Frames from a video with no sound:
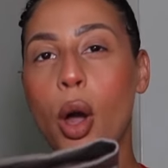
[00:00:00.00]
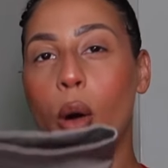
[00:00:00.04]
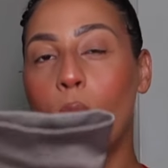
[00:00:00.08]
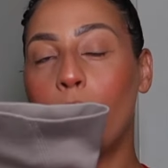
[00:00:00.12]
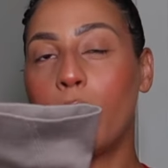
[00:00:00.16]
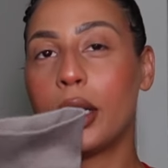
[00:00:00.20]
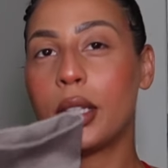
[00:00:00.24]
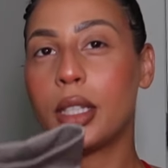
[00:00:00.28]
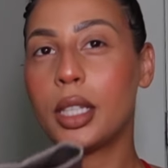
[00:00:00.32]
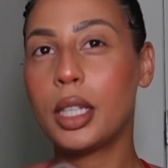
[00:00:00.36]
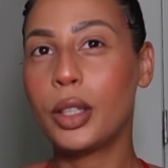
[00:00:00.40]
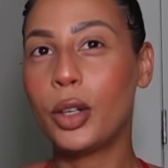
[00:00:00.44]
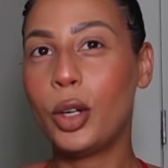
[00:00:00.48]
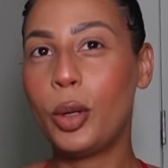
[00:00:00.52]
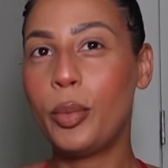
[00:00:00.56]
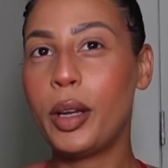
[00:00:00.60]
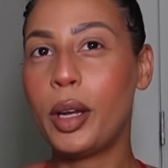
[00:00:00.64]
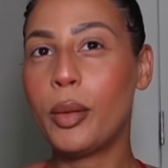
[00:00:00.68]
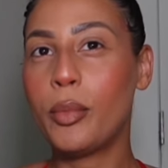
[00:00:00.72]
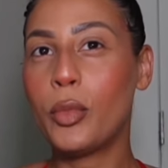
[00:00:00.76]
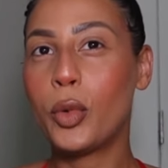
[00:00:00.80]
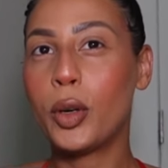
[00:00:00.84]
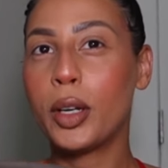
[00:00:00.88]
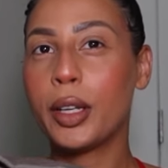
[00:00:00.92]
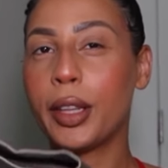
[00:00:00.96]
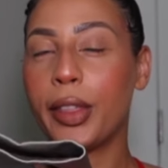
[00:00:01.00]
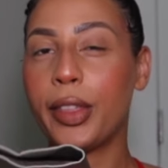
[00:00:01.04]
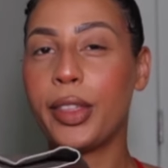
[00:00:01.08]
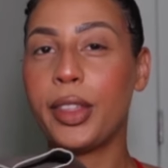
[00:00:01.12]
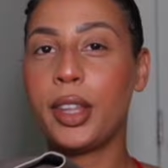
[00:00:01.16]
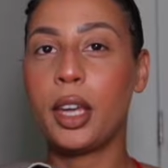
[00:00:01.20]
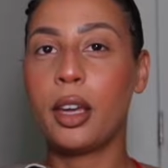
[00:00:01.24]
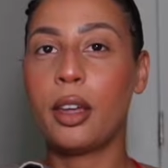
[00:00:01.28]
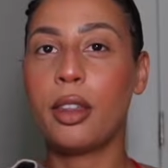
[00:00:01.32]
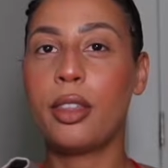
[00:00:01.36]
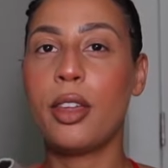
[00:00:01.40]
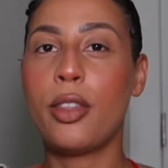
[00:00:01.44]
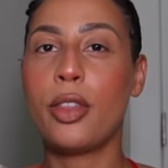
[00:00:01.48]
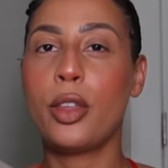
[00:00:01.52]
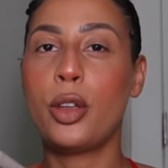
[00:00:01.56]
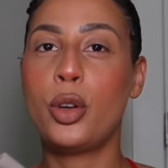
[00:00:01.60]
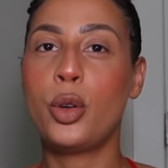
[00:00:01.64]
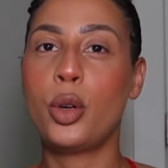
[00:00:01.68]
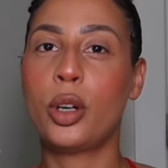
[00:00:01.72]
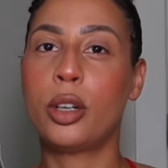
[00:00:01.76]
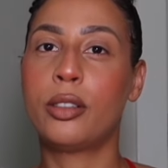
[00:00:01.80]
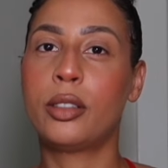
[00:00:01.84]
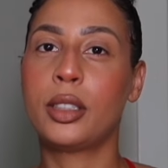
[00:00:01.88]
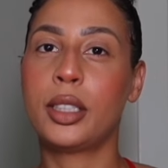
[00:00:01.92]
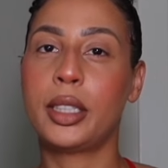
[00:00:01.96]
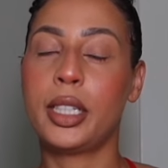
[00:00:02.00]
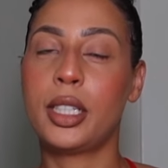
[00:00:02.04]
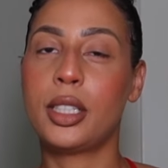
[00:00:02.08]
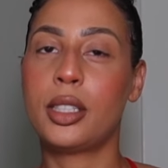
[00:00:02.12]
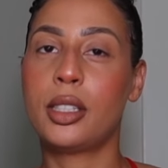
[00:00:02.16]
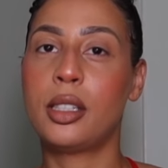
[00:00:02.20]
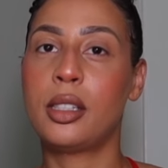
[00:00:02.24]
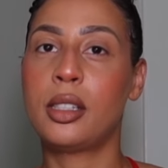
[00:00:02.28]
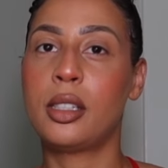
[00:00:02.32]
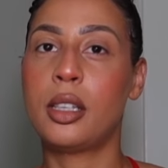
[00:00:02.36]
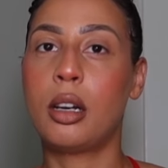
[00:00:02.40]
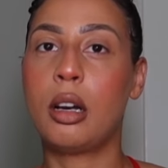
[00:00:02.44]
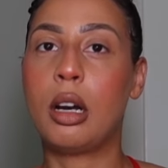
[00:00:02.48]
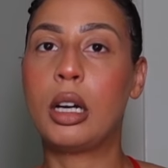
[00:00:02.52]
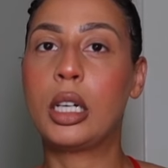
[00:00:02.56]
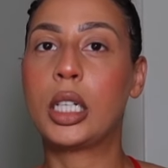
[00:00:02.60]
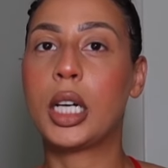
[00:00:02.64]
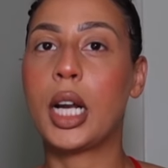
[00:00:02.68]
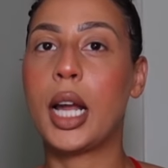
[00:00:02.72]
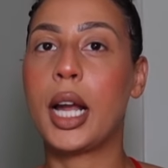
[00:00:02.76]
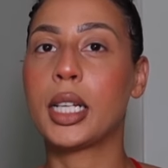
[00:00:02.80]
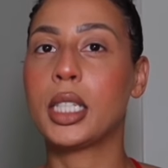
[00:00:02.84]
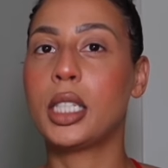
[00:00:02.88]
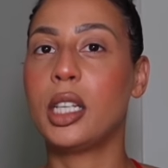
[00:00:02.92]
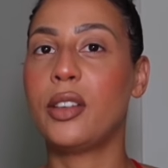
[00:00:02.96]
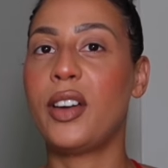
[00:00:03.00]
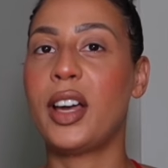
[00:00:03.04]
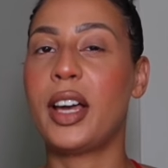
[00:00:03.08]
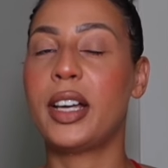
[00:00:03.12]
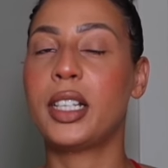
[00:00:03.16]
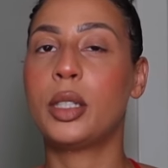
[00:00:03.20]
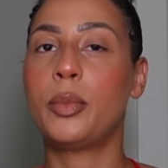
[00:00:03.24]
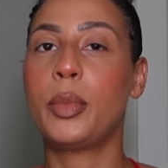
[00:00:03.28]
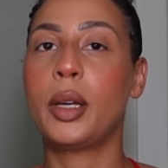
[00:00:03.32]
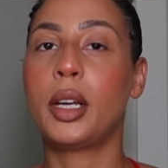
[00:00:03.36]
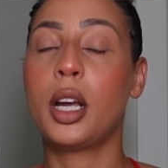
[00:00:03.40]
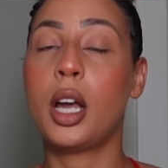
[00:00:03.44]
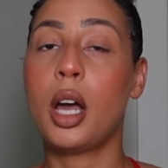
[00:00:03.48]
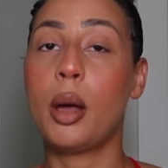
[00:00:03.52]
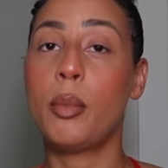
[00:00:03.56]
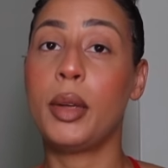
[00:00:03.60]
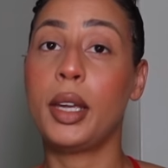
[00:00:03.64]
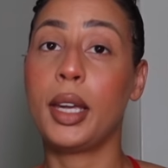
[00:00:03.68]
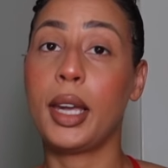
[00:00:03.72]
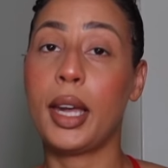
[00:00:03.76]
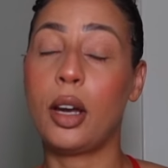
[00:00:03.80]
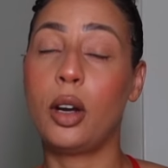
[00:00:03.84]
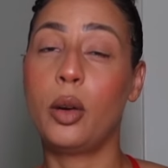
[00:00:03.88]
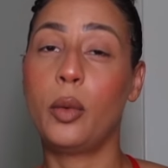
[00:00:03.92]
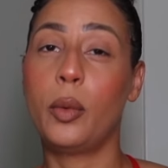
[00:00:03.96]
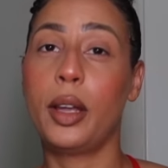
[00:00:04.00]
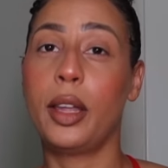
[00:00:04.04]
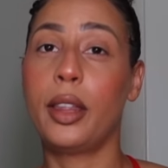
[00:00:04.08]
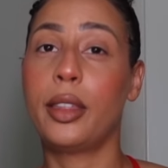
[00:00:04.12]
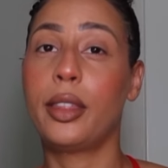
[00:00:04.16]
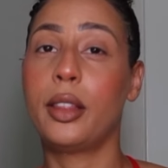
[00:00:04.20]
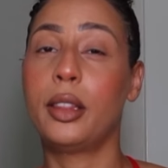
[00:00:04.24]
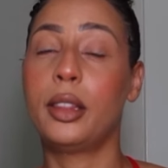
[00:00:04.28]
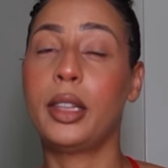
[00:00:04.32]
where it's a little bit more thick than the newer releases that Oner Active has been coming out with,